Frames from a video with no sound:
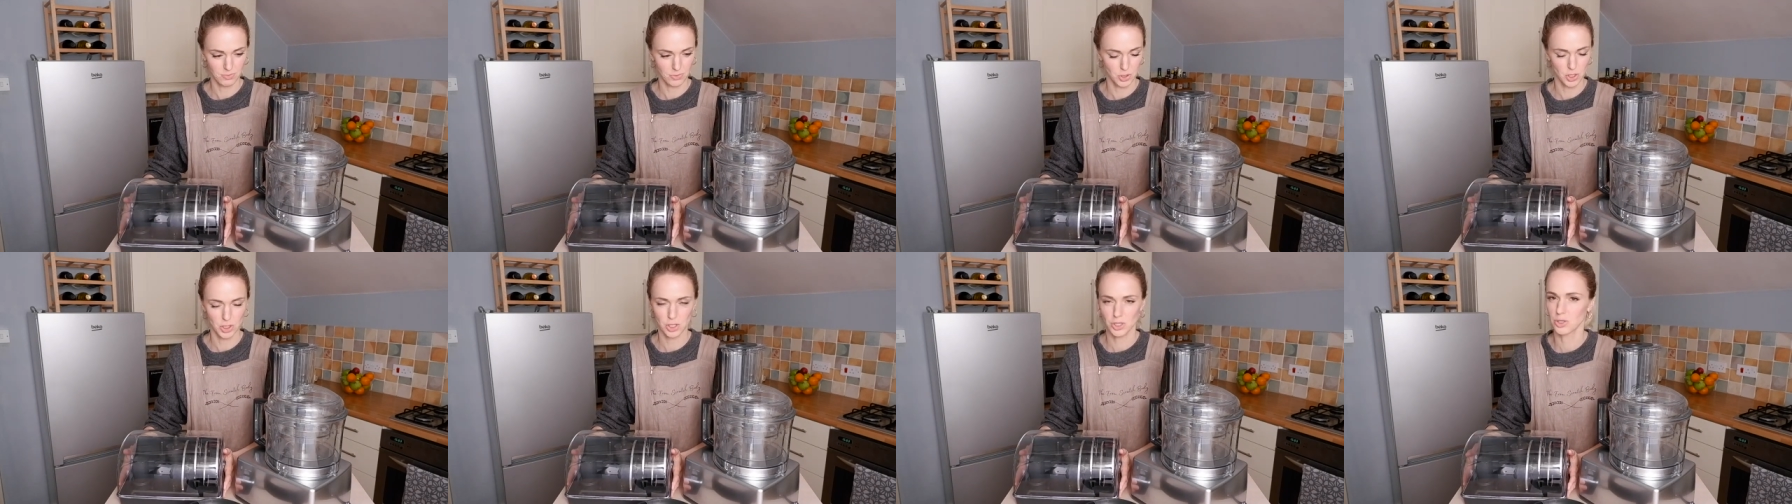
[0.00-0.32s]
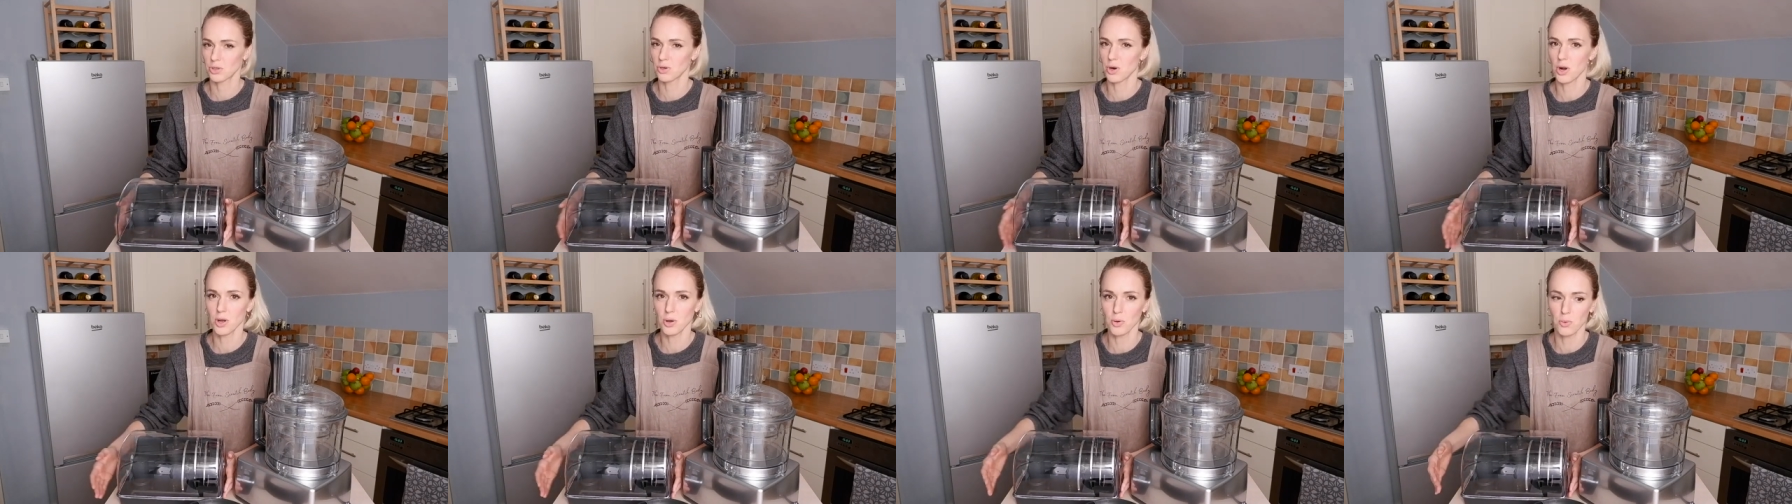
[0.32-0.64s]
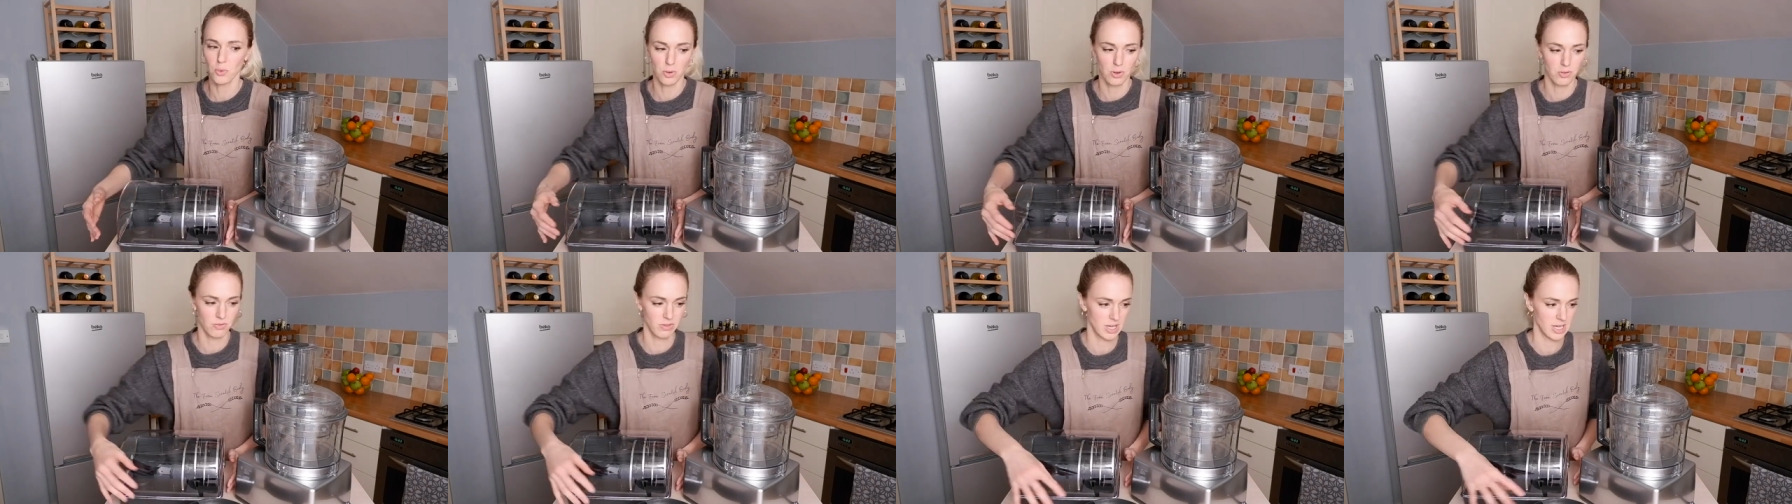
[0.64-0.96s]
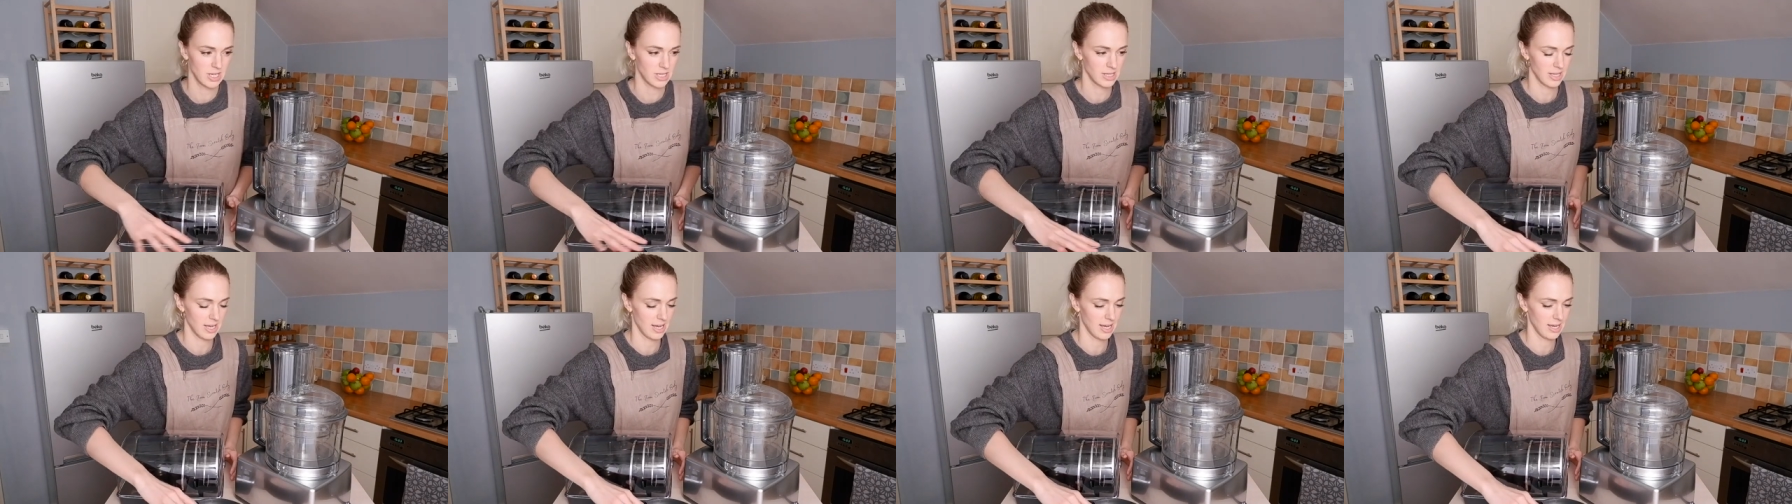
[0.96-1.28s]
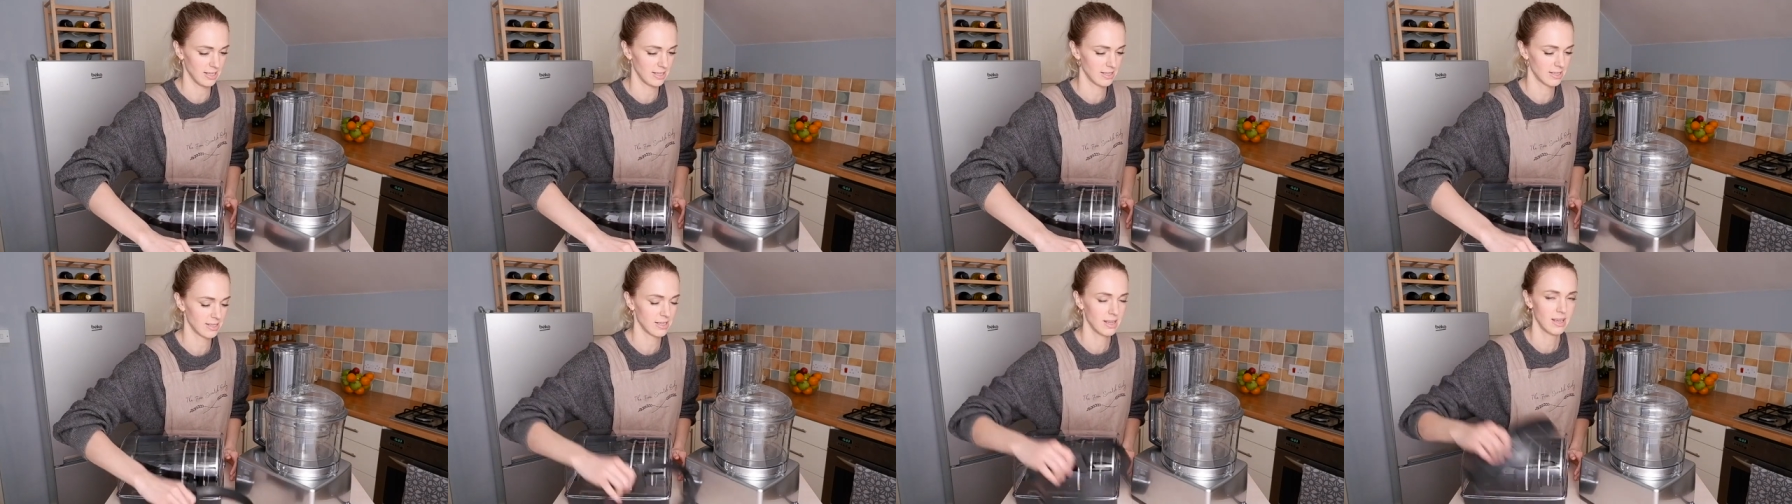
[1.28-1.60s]
just try all of these
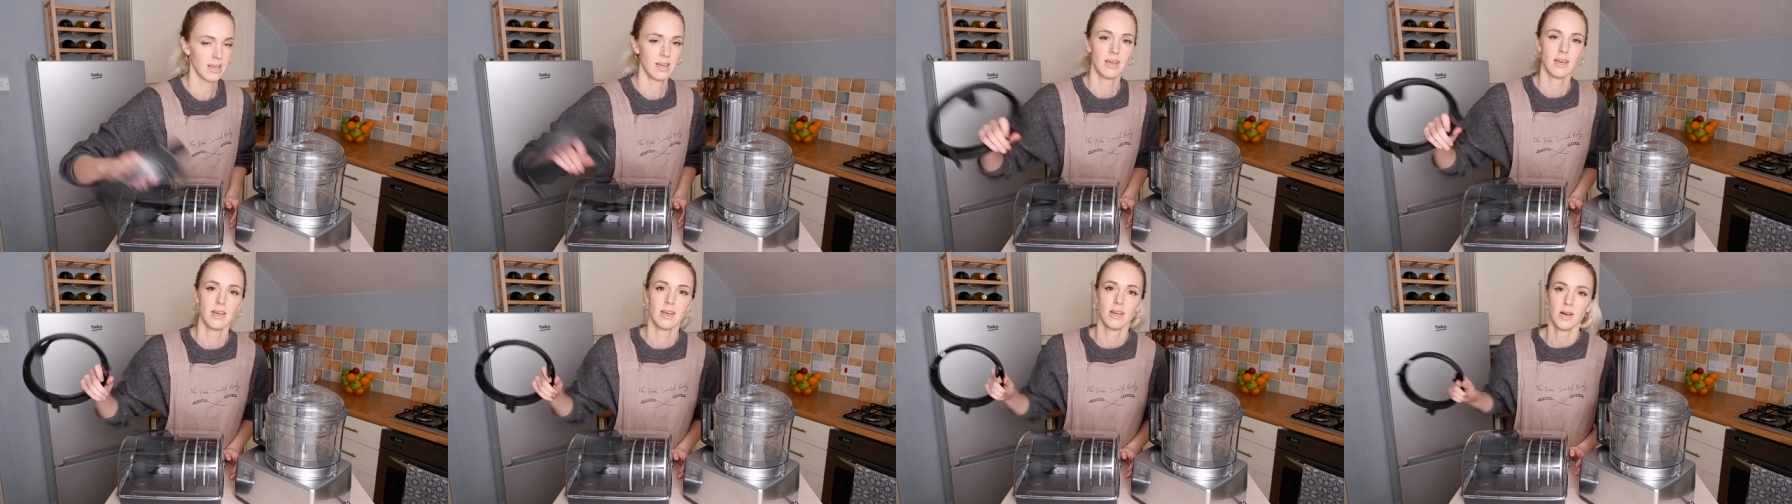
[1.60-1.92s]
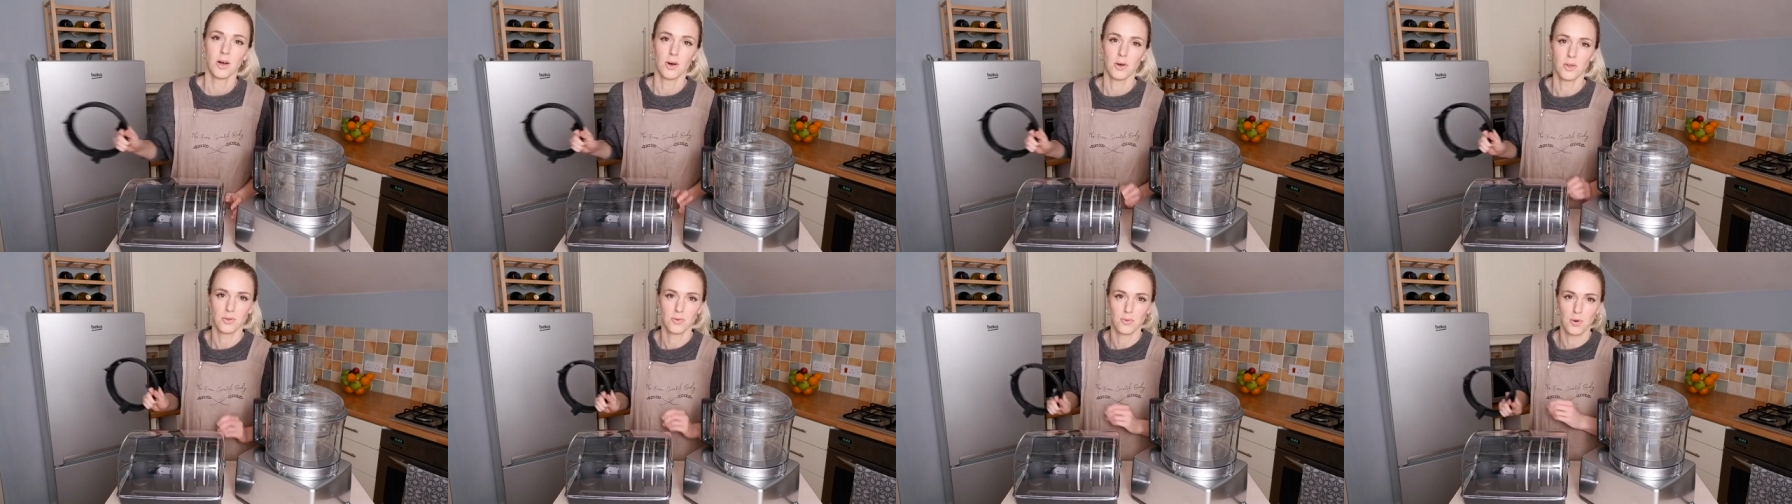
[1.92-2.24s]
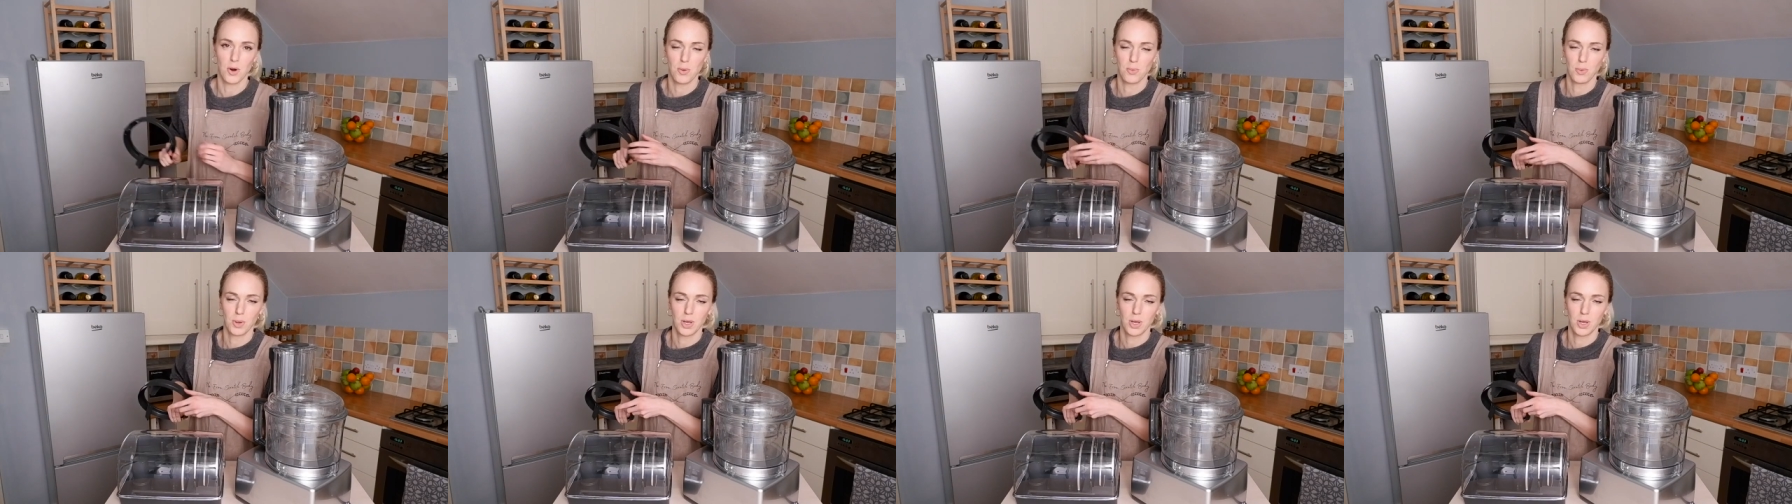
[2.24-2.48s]
things on their own.